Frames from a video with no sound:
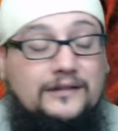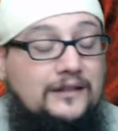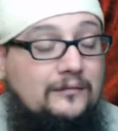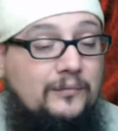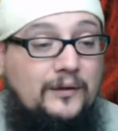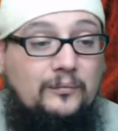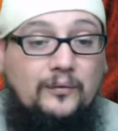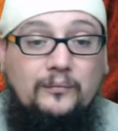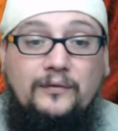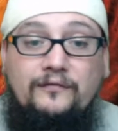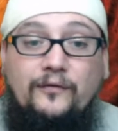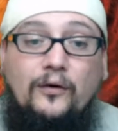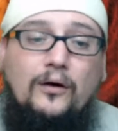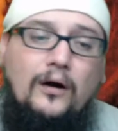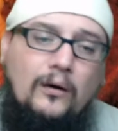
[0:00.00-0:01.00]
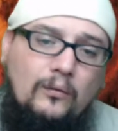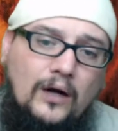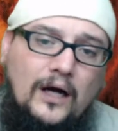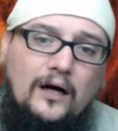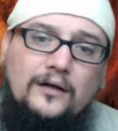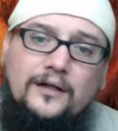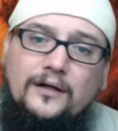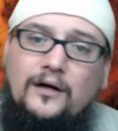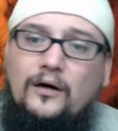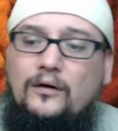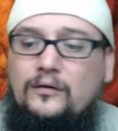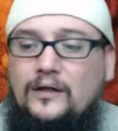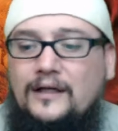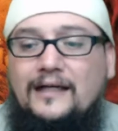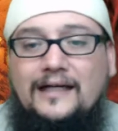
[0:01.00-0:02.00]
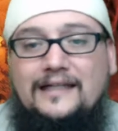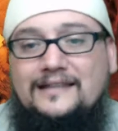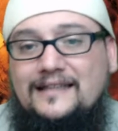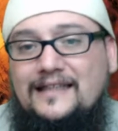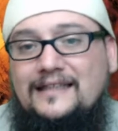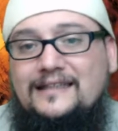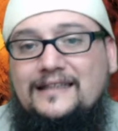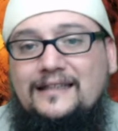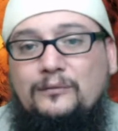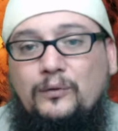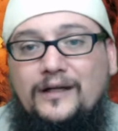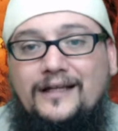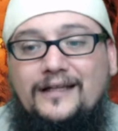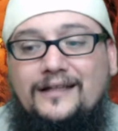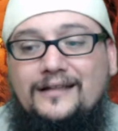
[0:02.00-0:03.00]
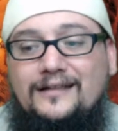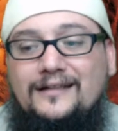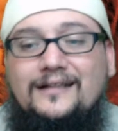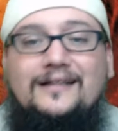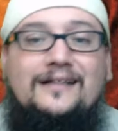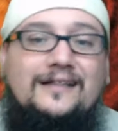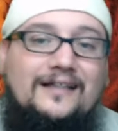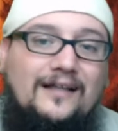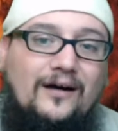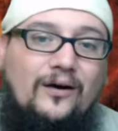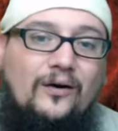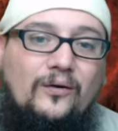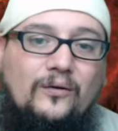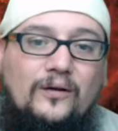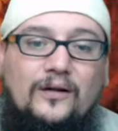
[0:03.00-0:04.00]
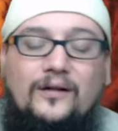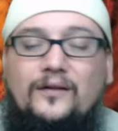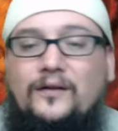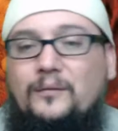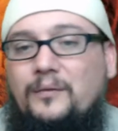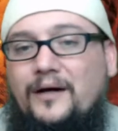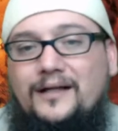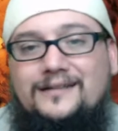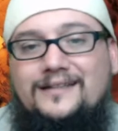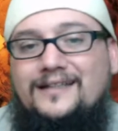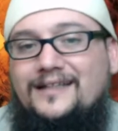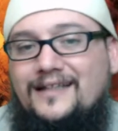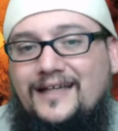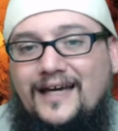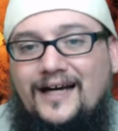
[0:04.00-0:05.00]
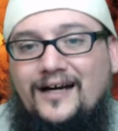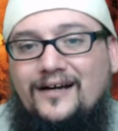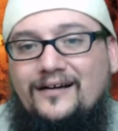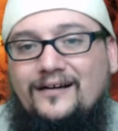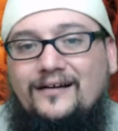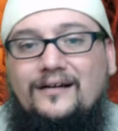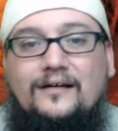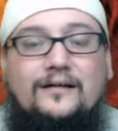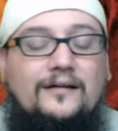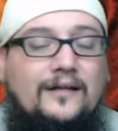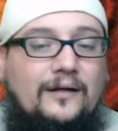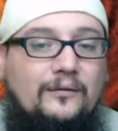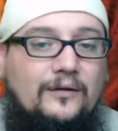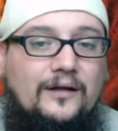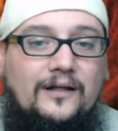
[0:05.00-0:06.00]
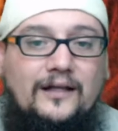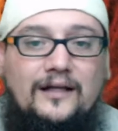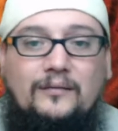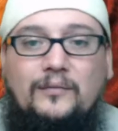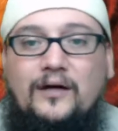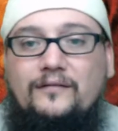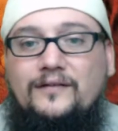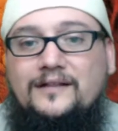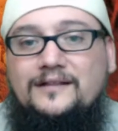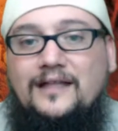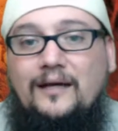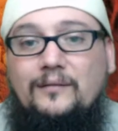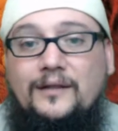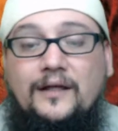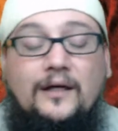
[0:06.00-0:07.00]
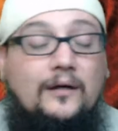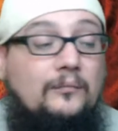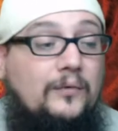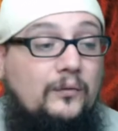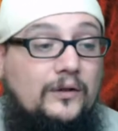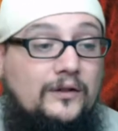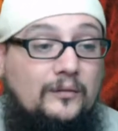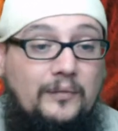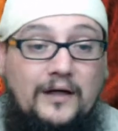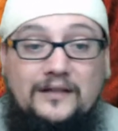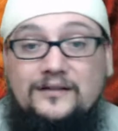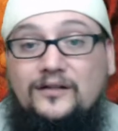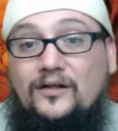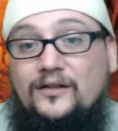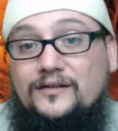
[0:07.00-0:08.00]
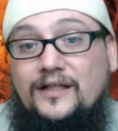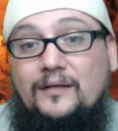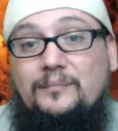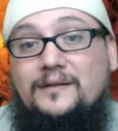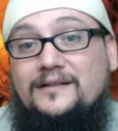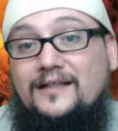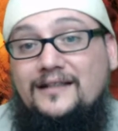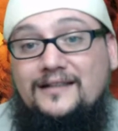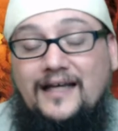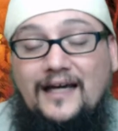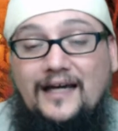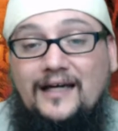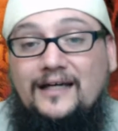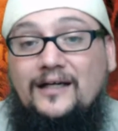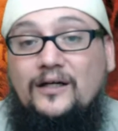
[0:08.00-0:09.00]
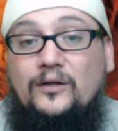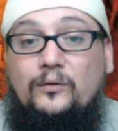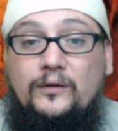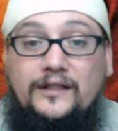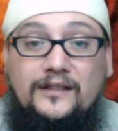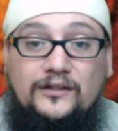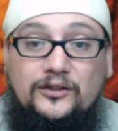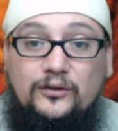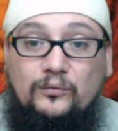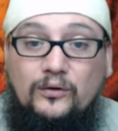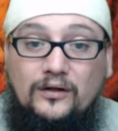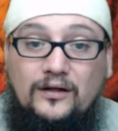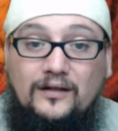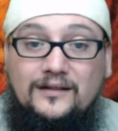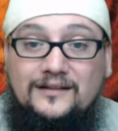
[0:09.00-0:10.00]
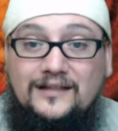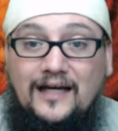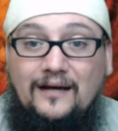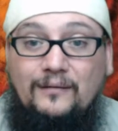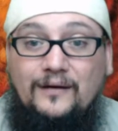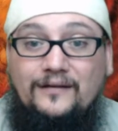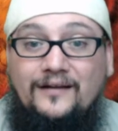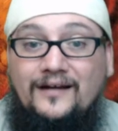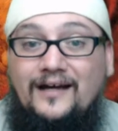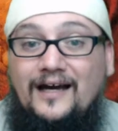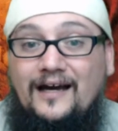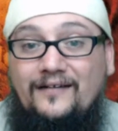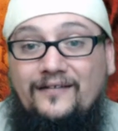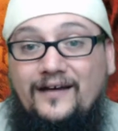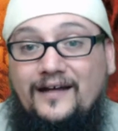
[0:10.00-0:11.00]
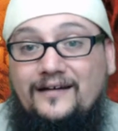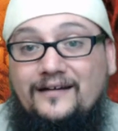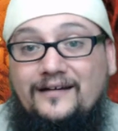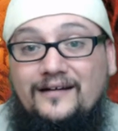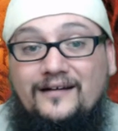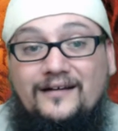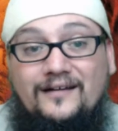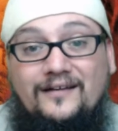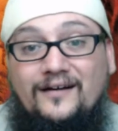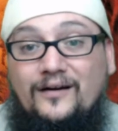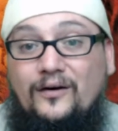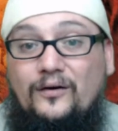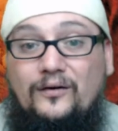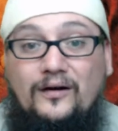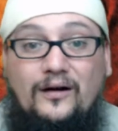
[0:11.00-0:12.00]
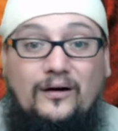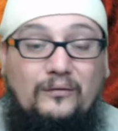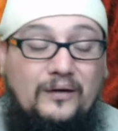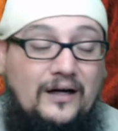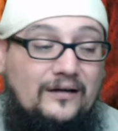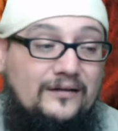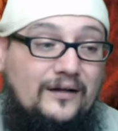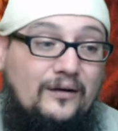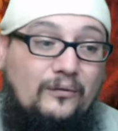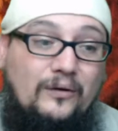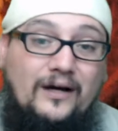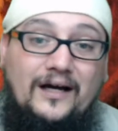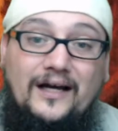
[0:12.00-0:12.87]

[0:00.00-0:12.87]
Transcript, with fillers: I've seen people before, oh, well, you know, it's easy when, you know, their boss didn't care. They were going to let them off on the Sabbath. But when their boss calls up and says, hey, we need you to work on the Sabbath, and then they're going, oh, well, you know